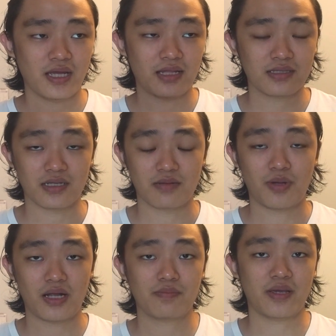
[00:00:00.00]
at the
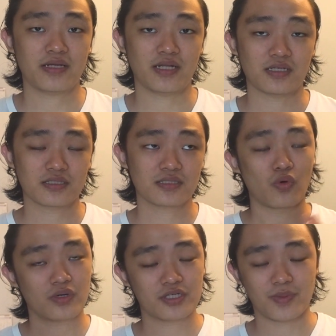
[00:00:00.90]
apartment is
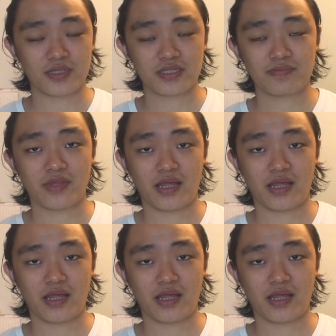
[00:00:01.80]
more expensive